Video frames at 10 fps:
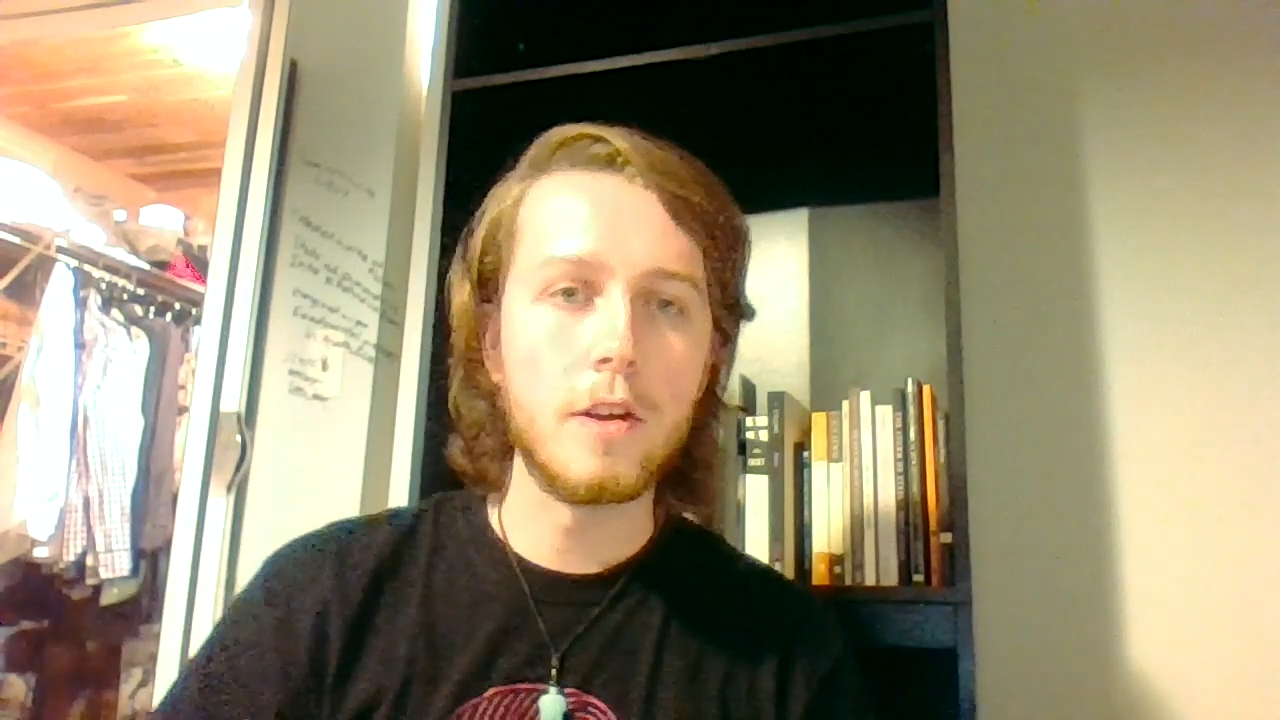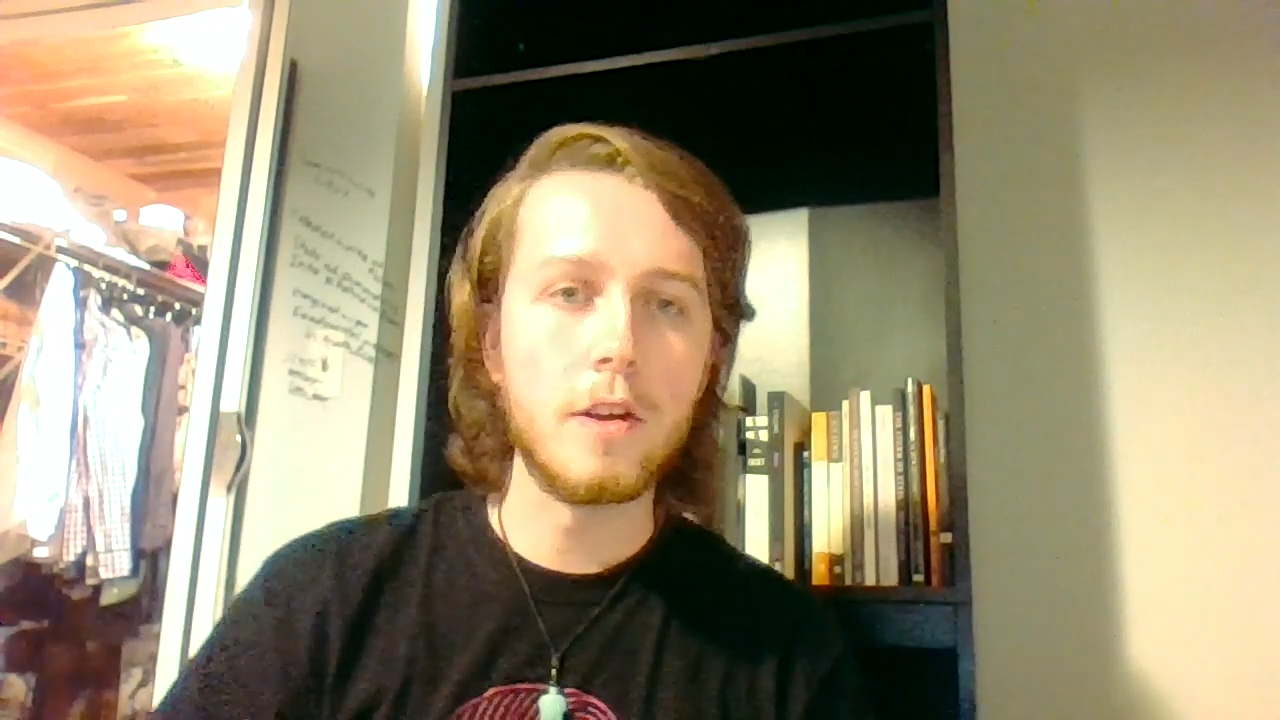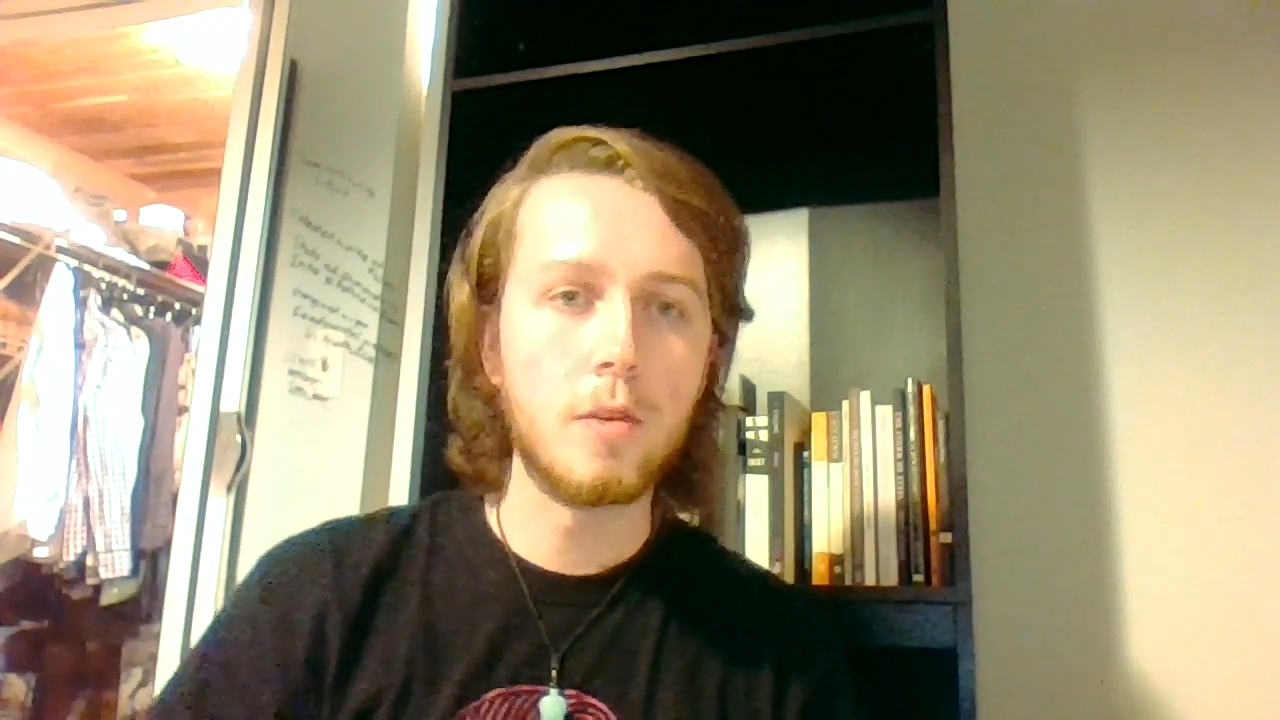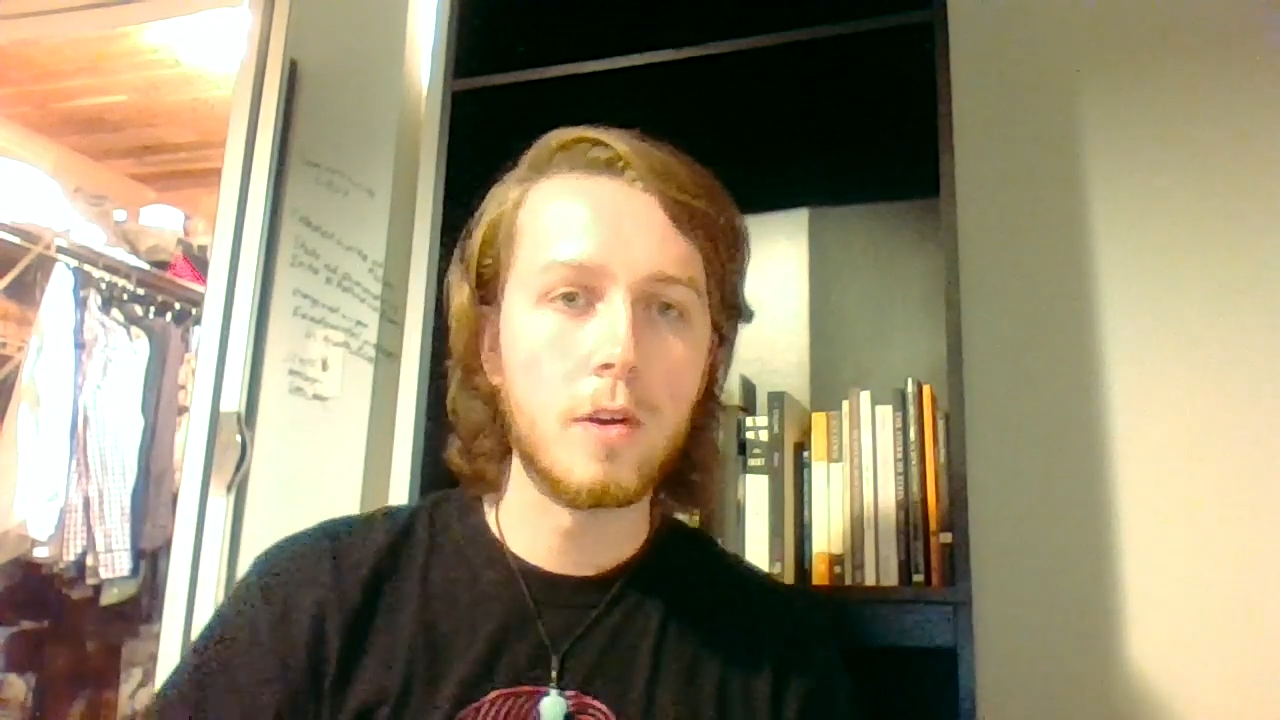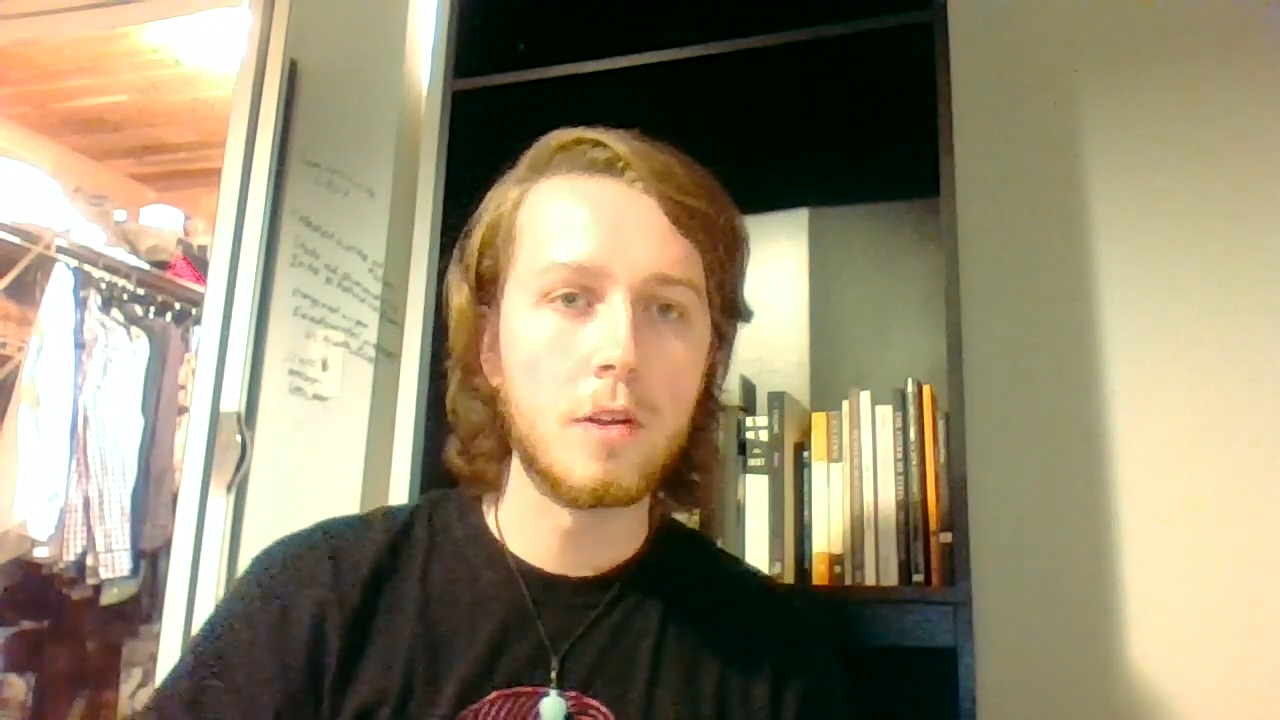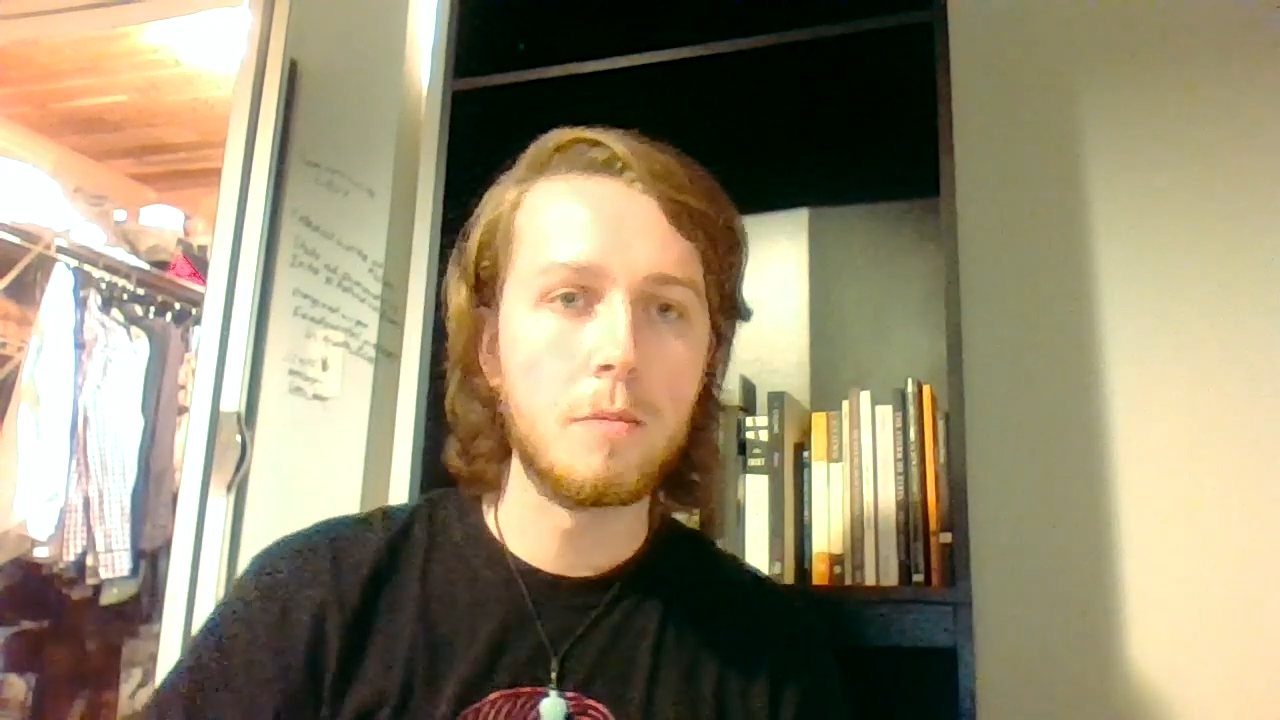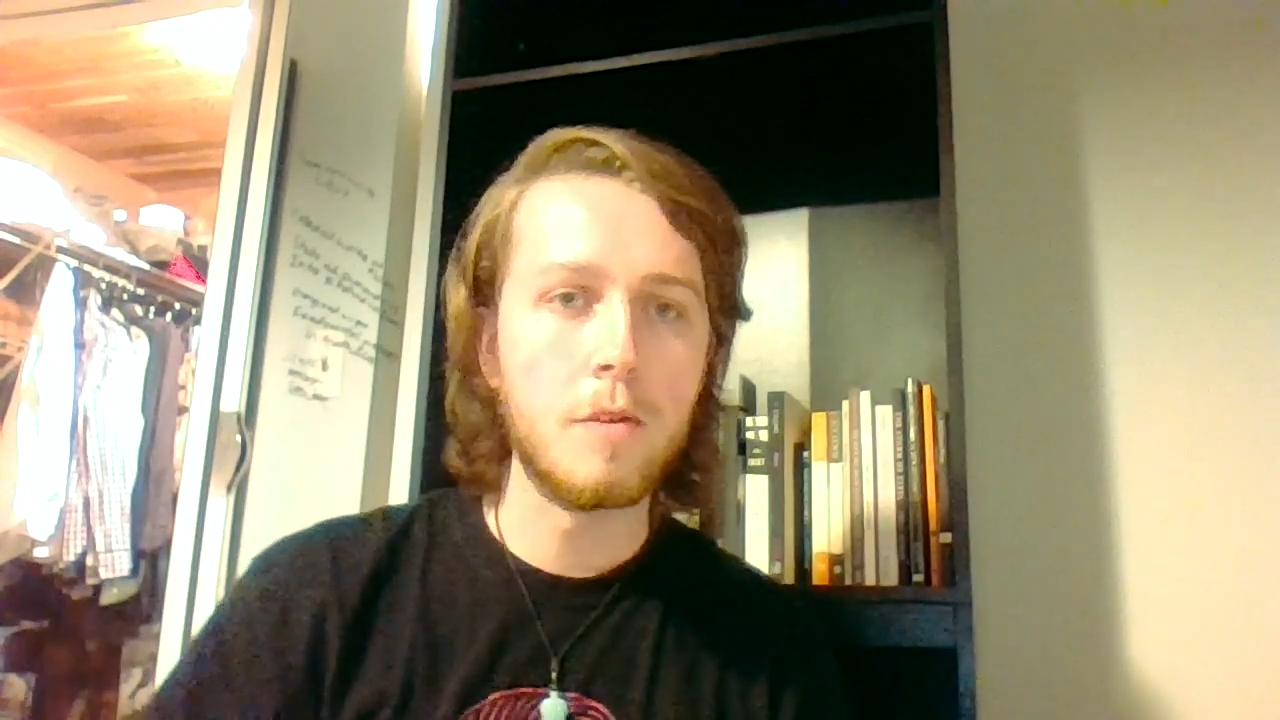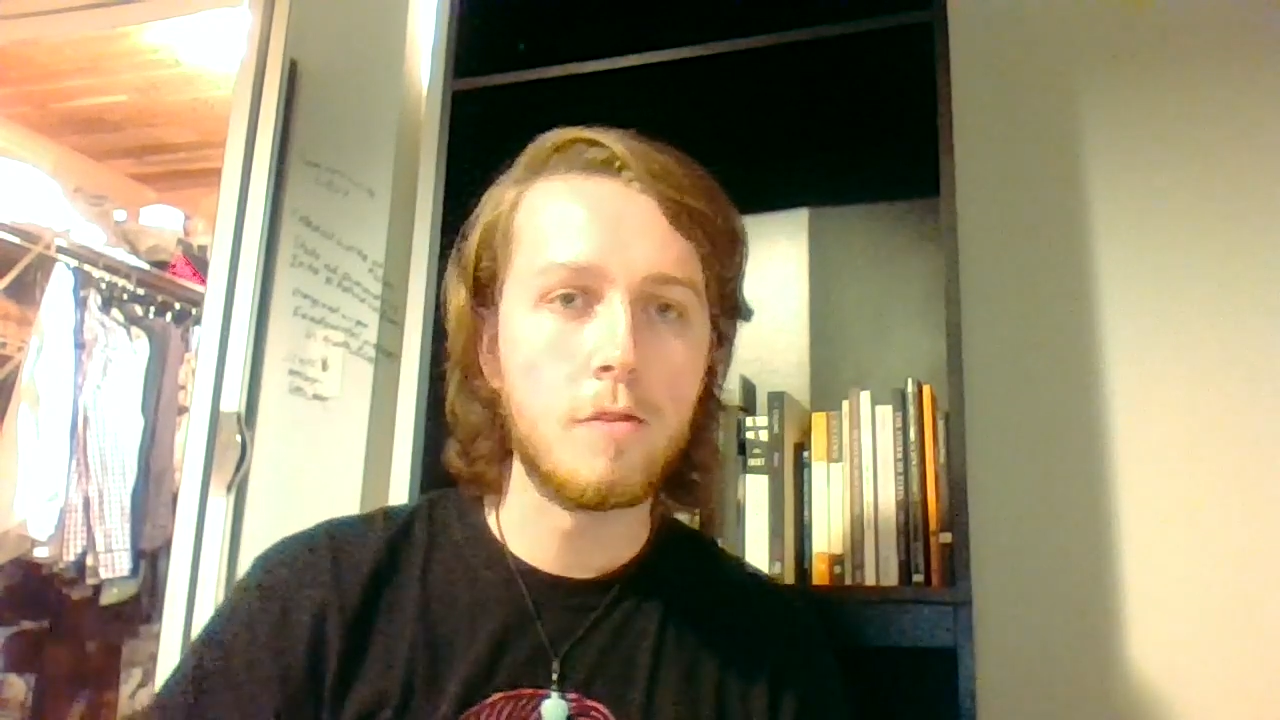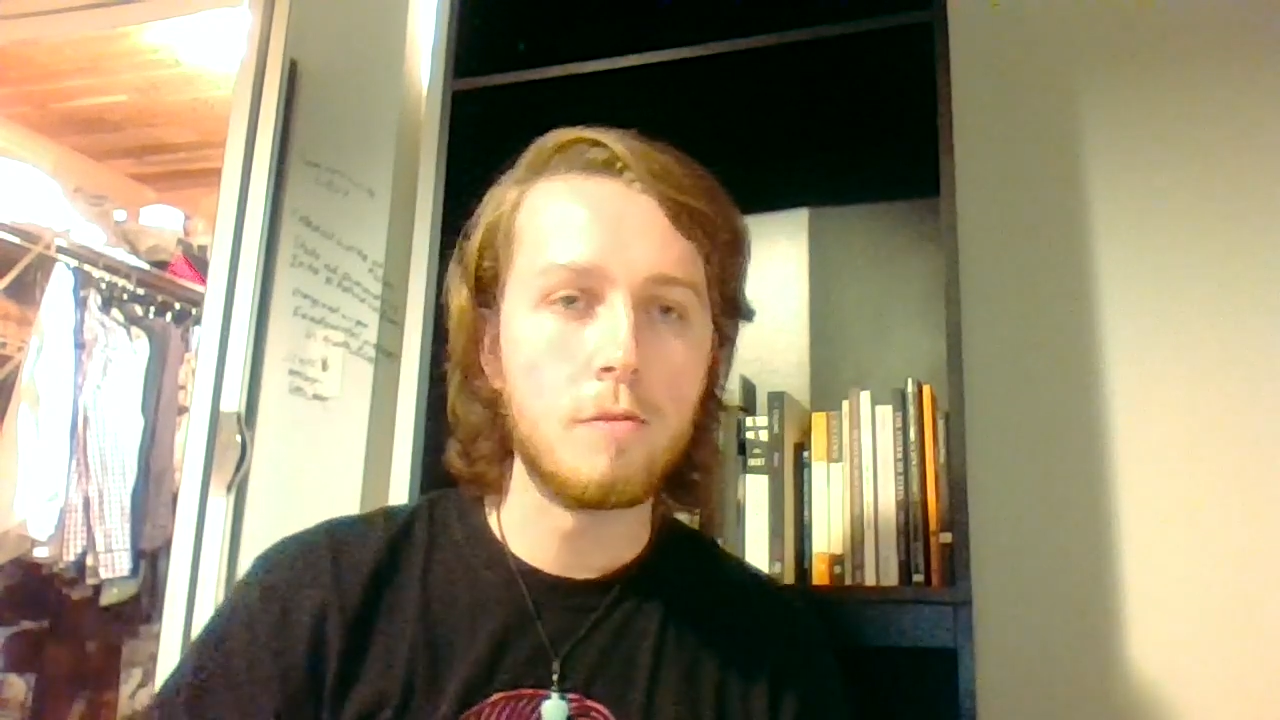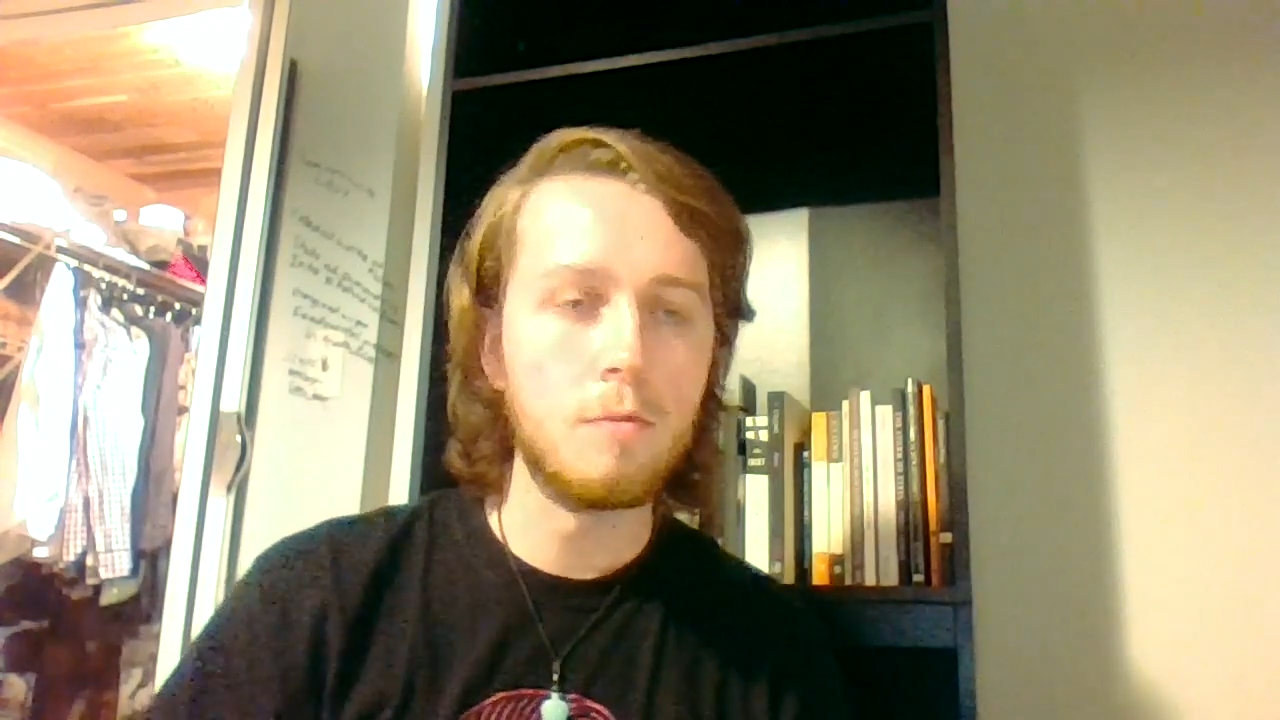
is going to be